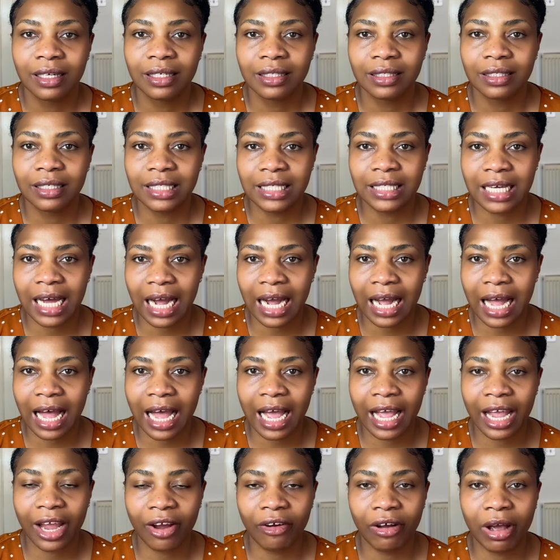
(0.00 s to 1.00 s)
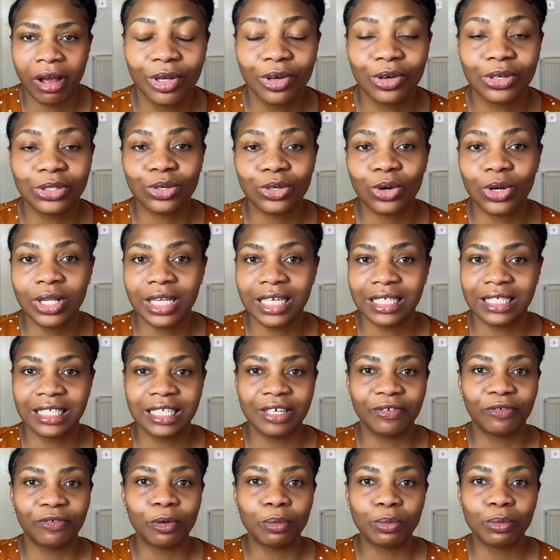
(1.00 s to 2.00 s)
the dark eye area, because honestly,
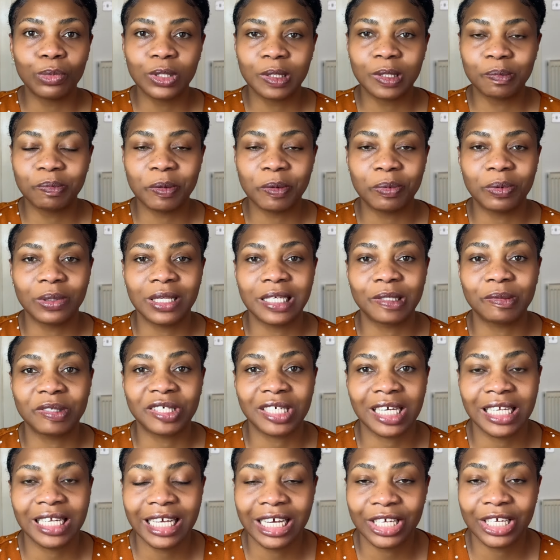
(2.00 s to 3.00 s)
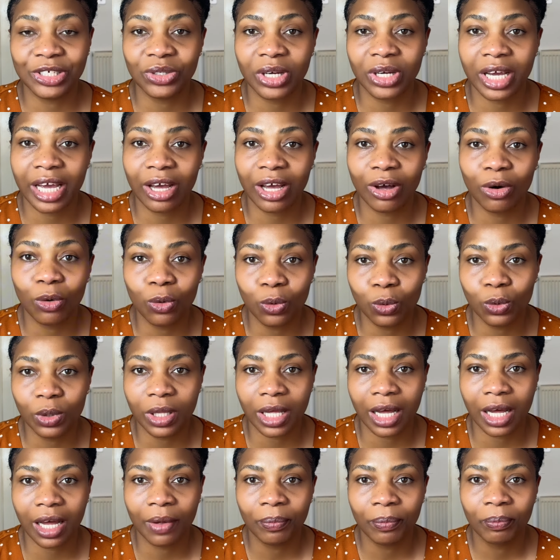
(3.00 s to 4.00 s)
for most people, especially as you get
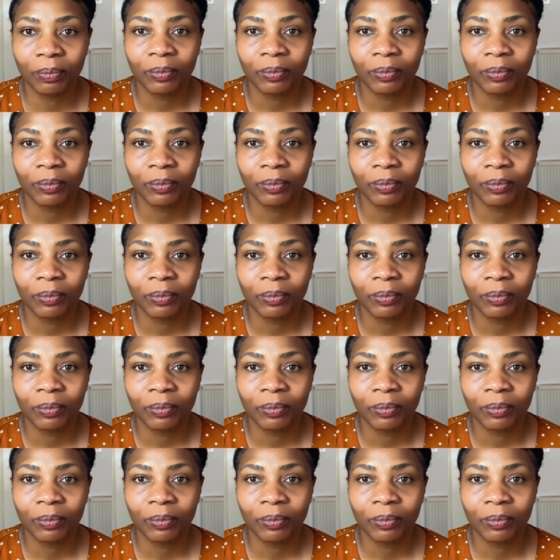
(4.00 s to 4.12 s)
older,